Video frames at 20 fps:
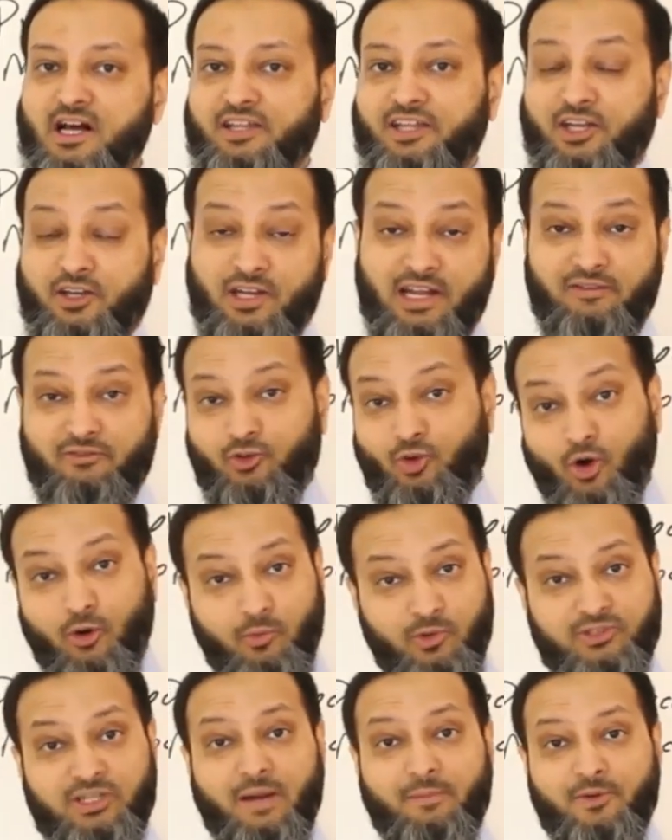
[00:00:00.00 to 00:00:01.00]
They can have a
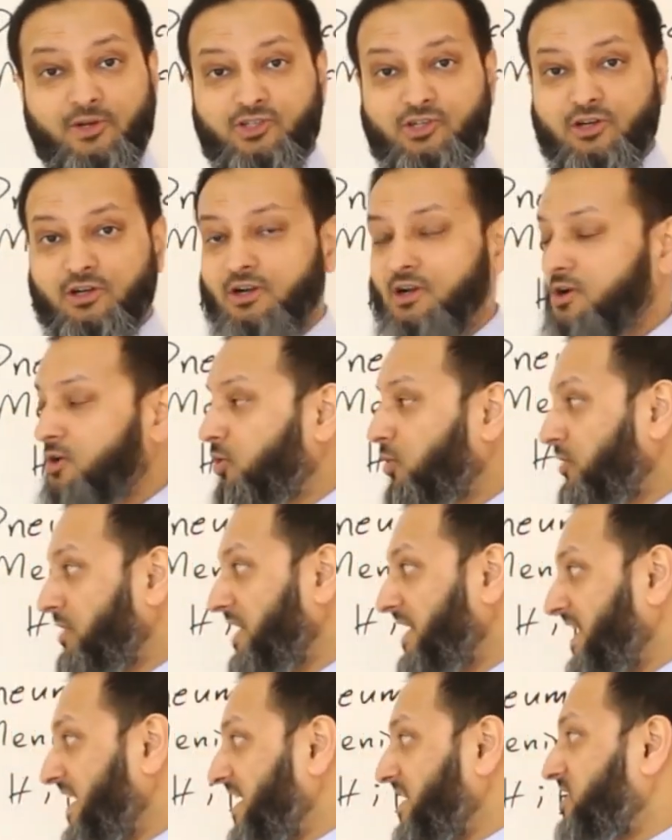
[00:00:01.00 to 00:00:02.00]
normal temperature, or
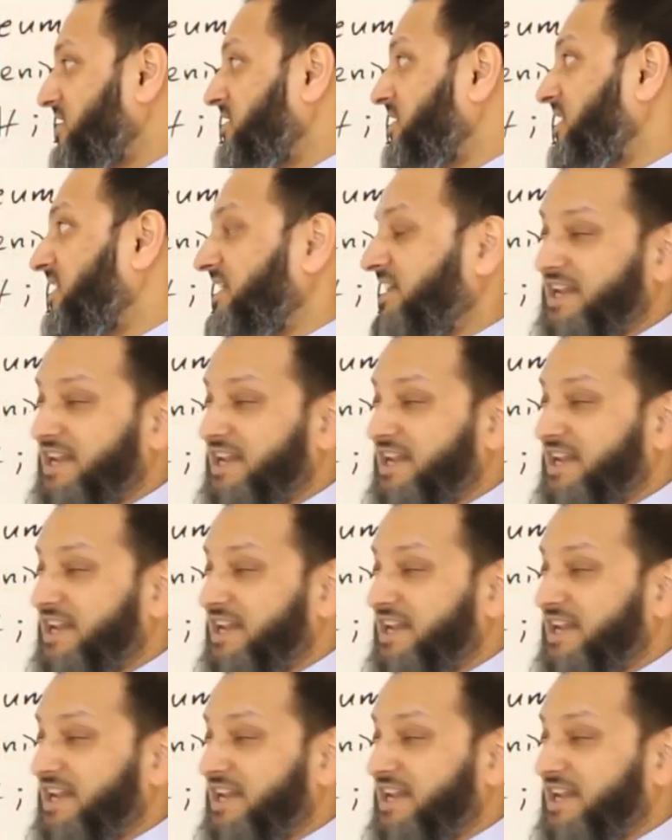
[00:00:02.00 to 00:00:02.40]
they